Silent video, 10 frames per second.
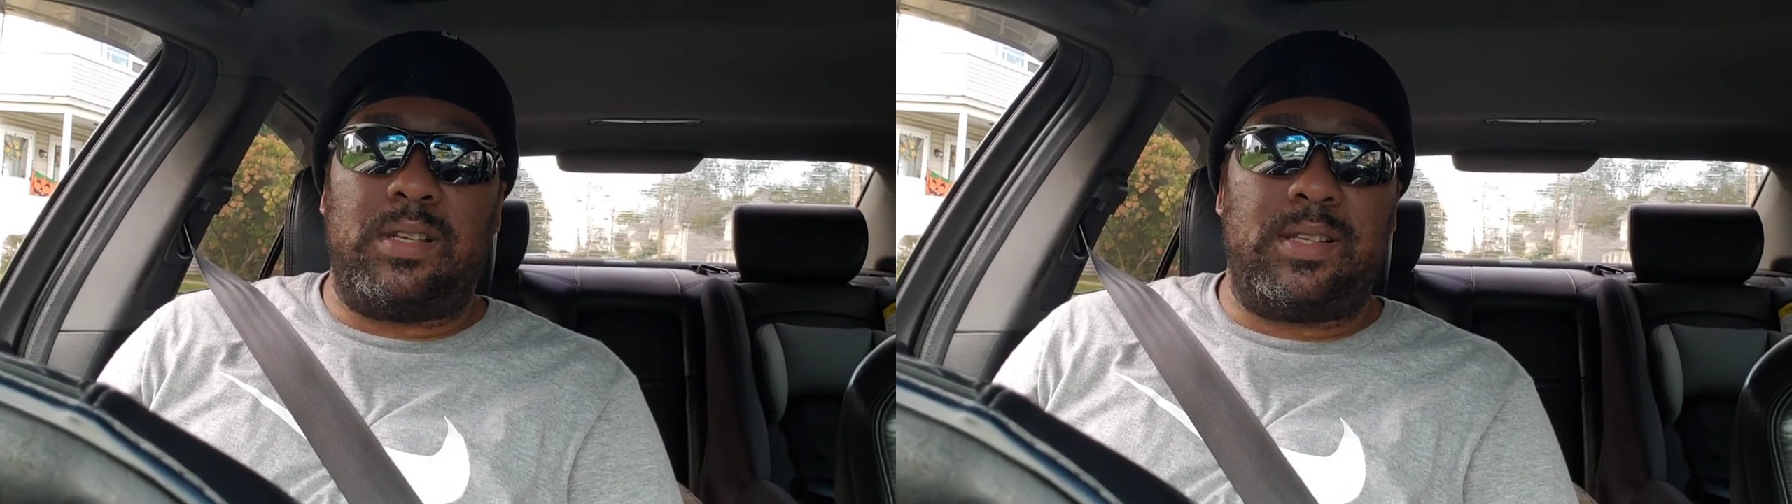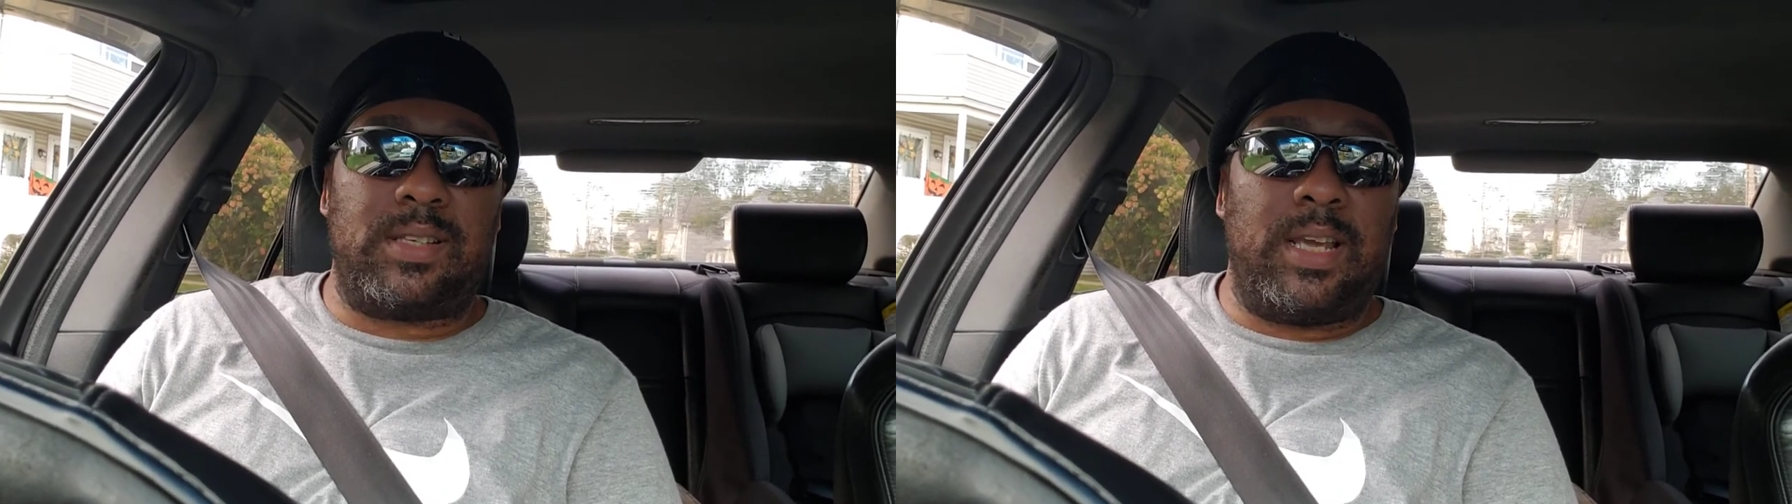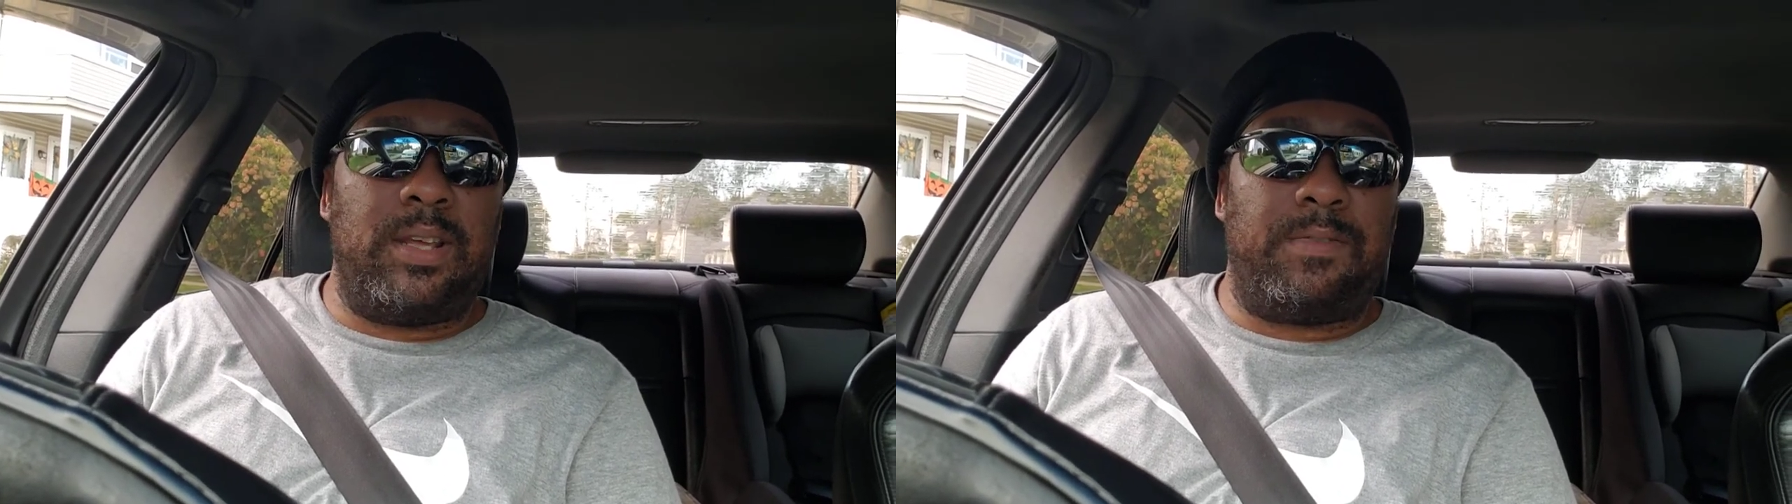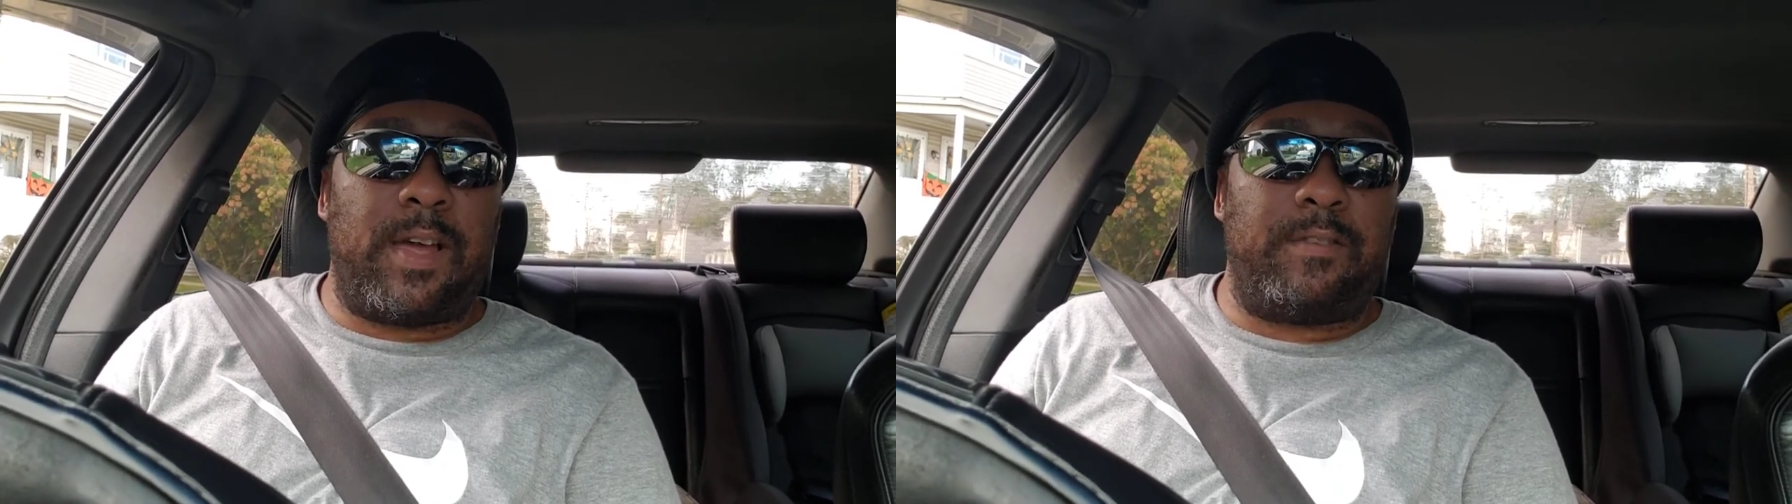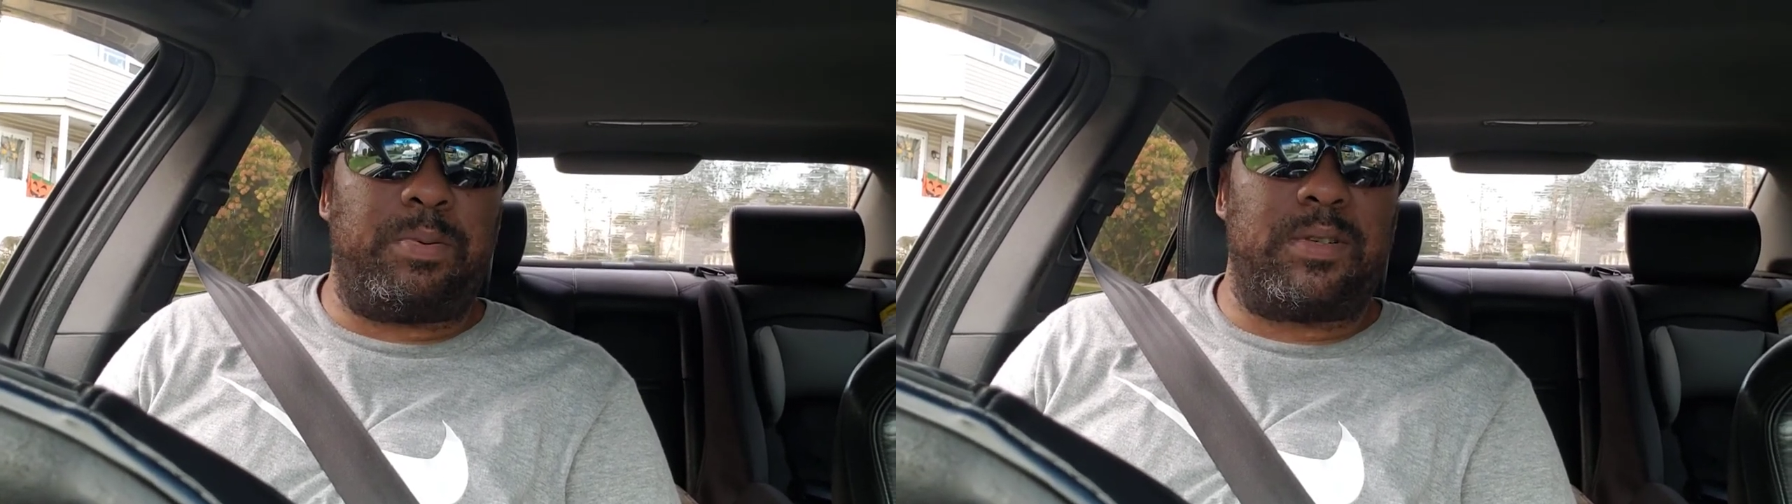it's
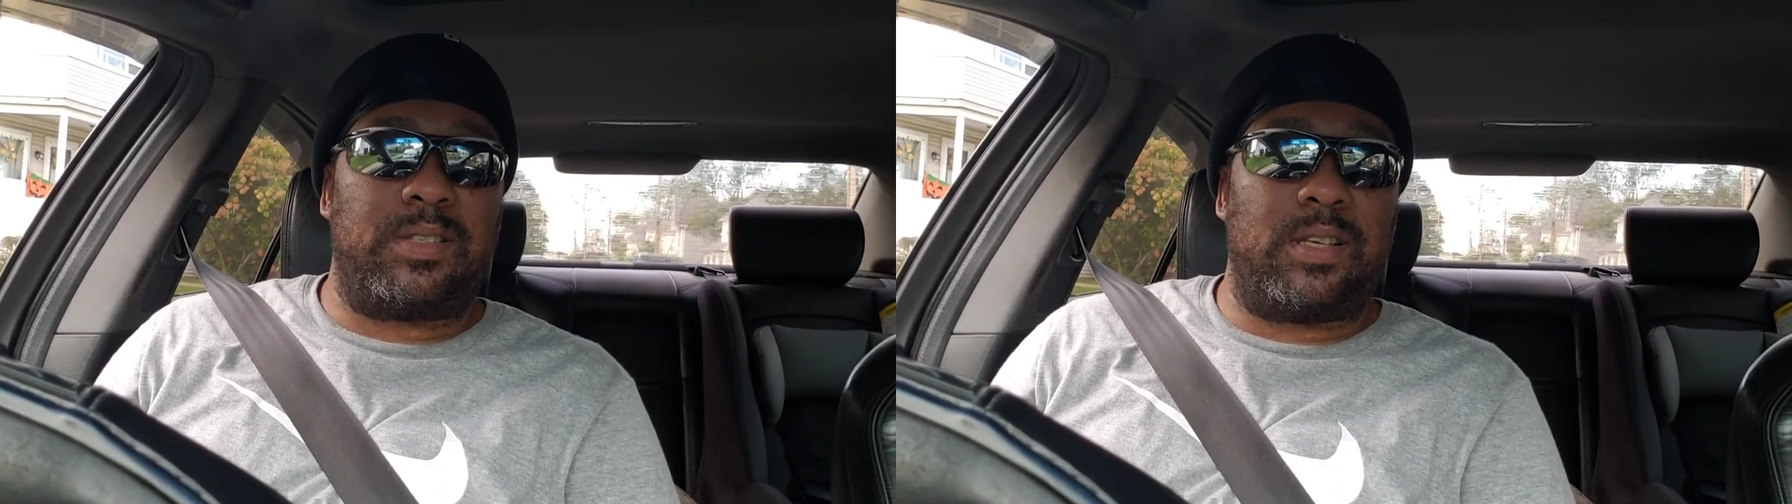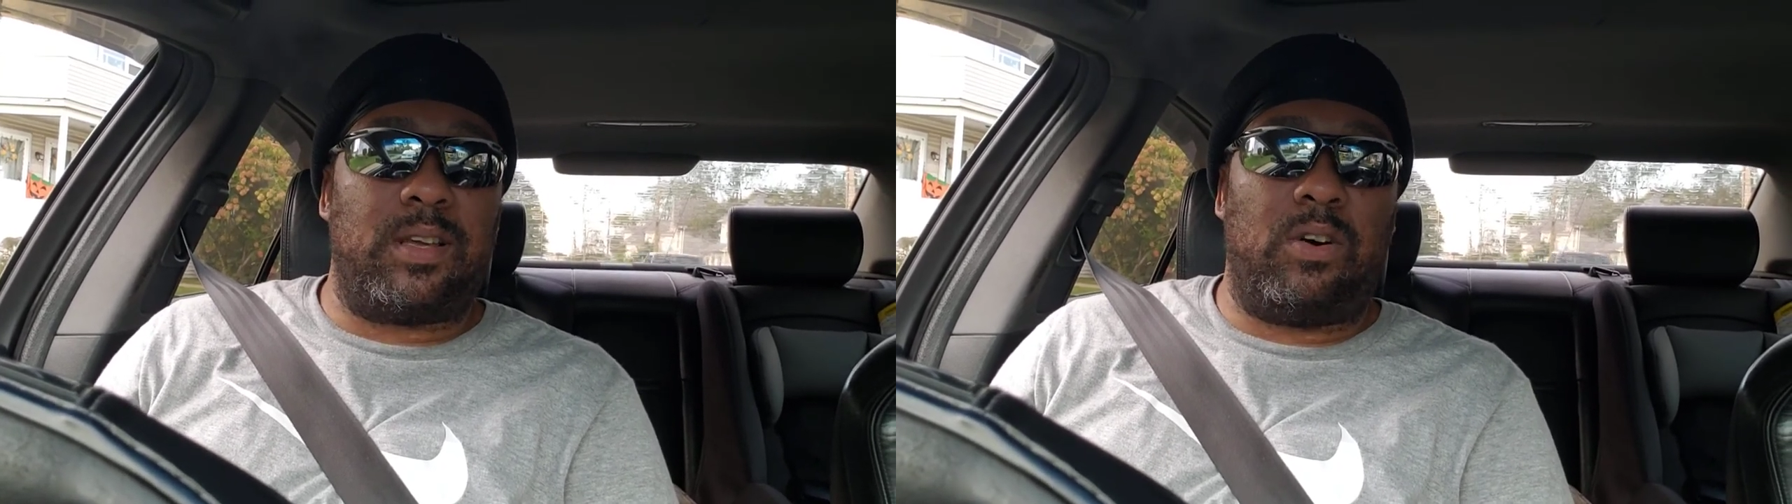85%